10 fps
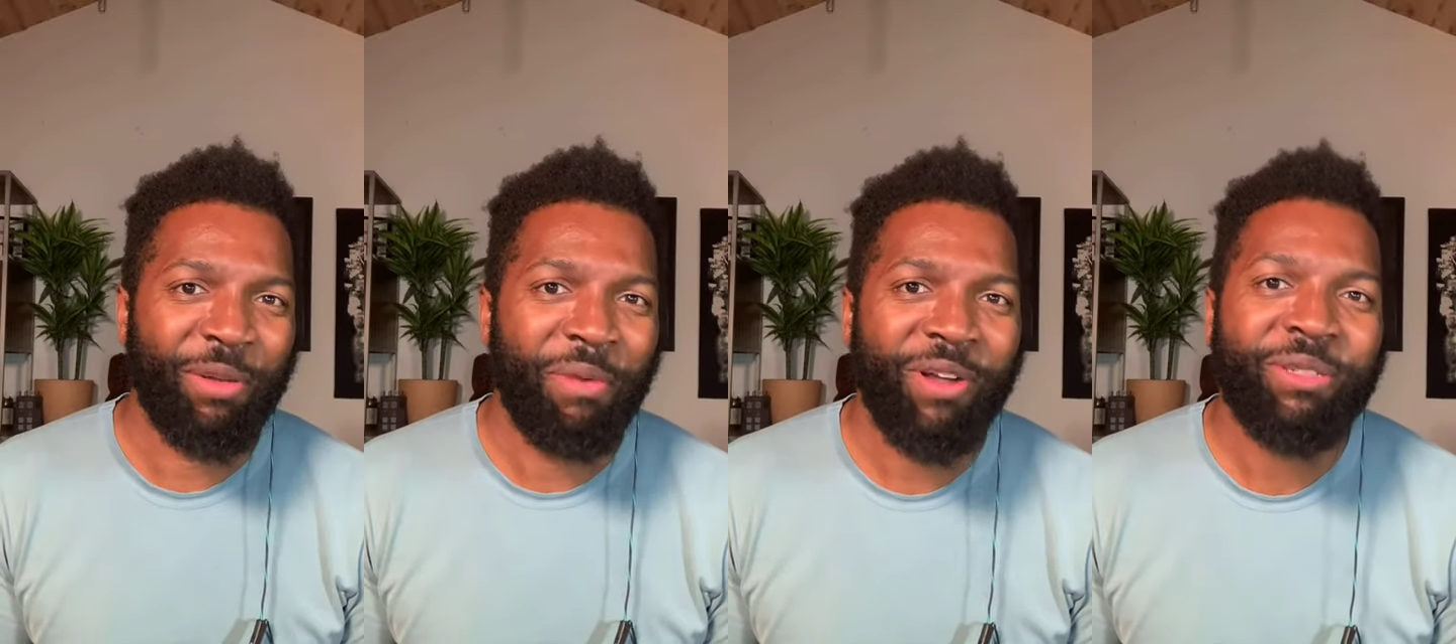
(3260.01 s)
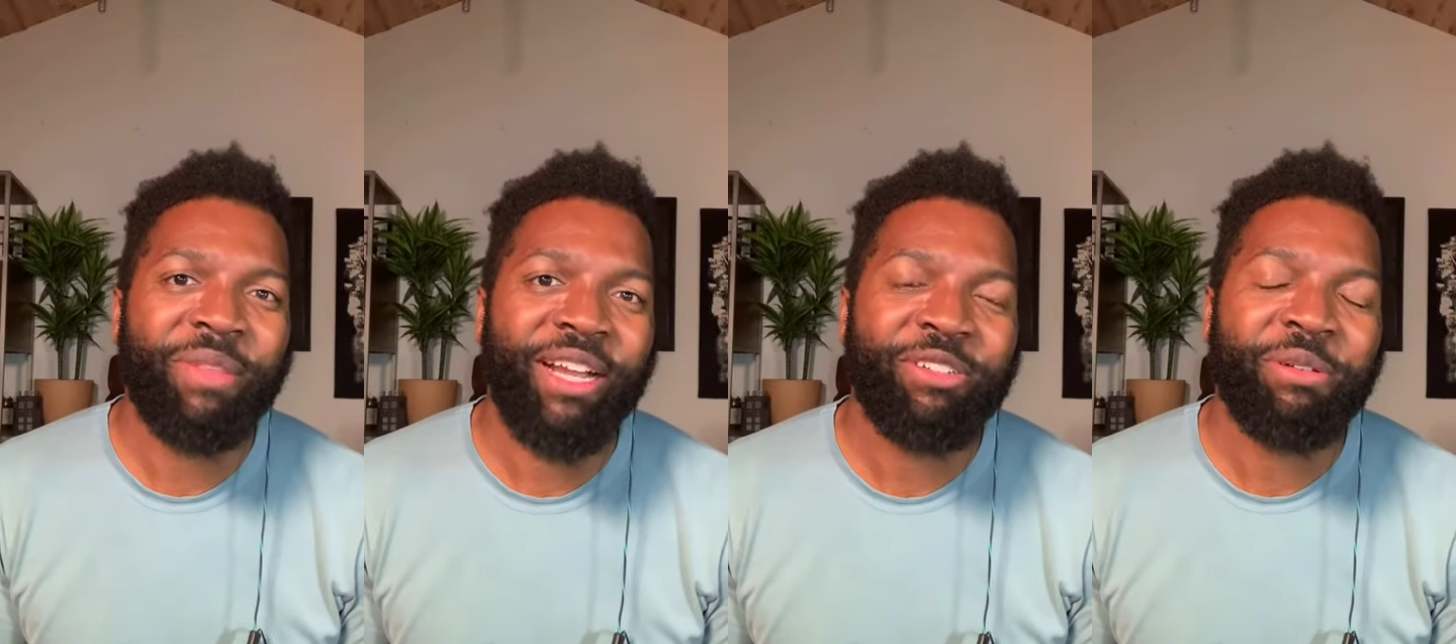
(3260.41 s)
So
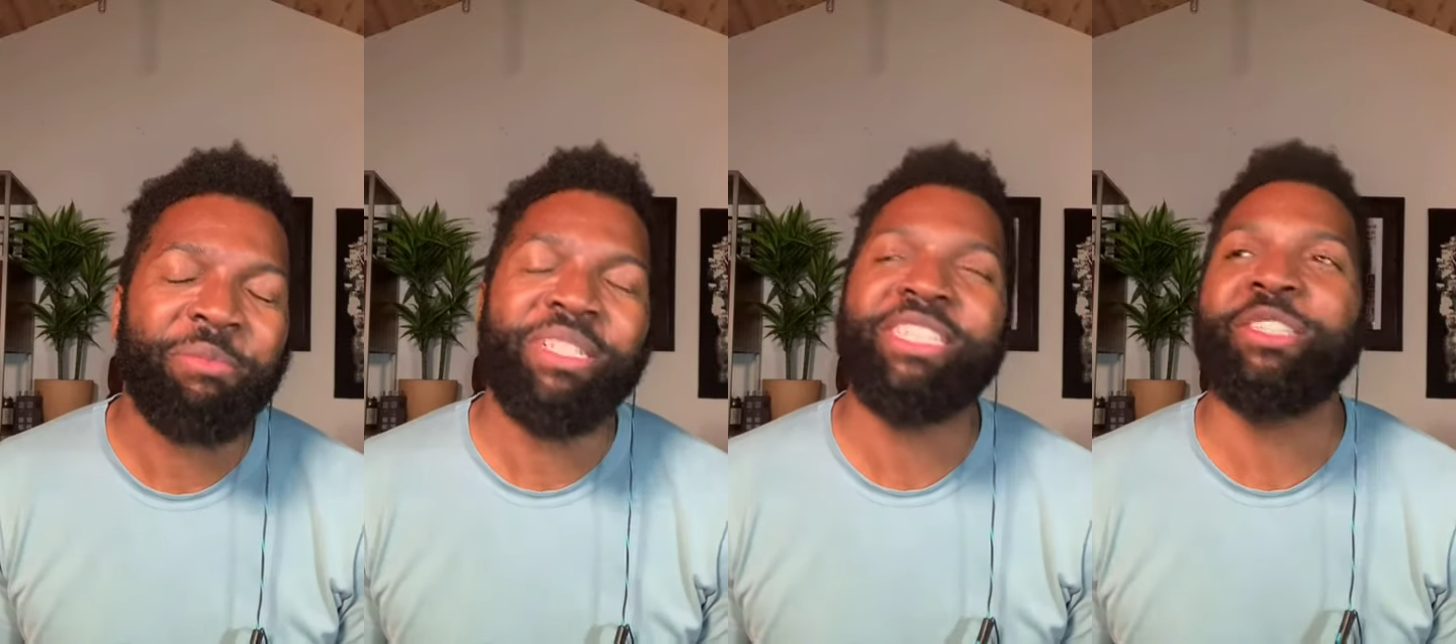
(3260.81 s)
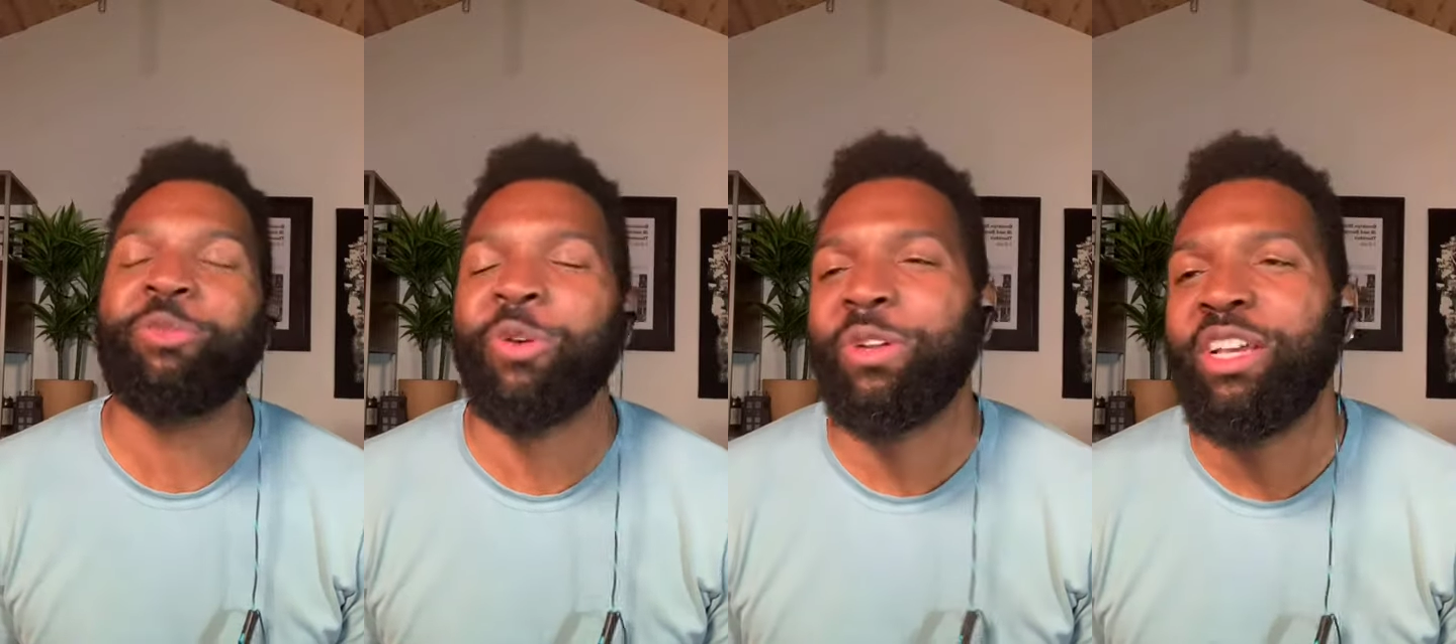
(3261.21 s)
I say start
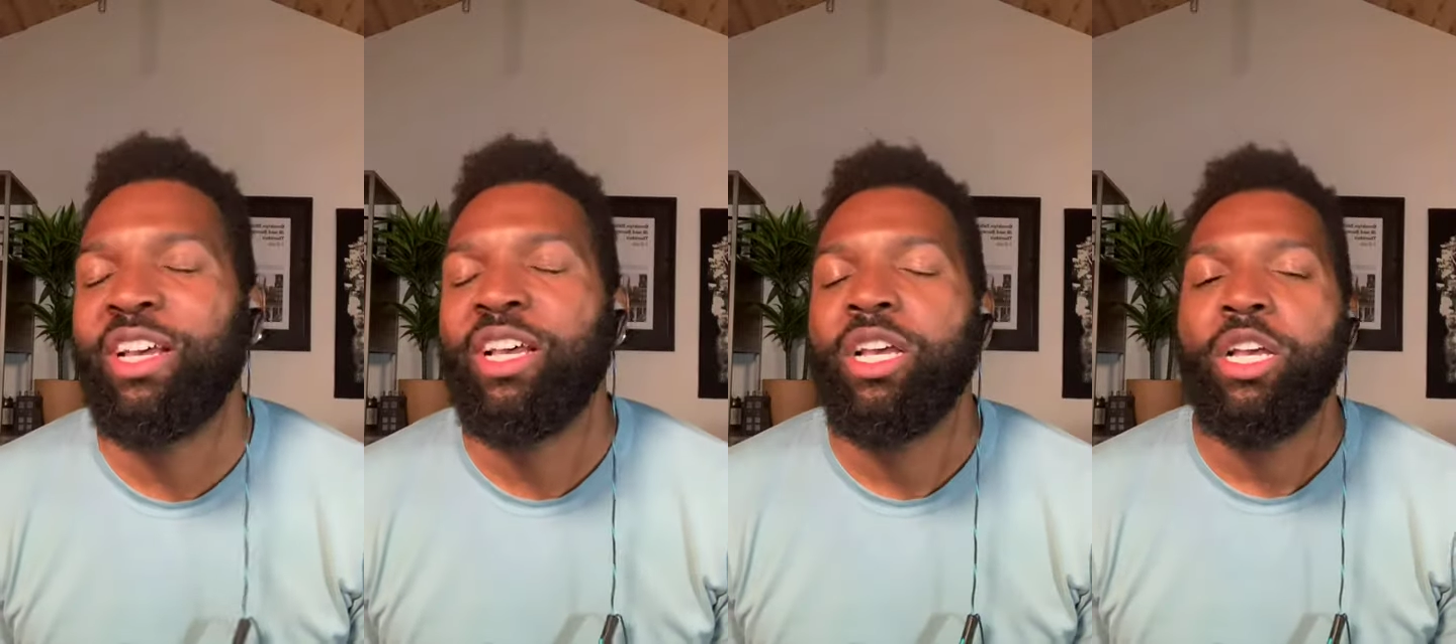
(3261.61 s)
inside.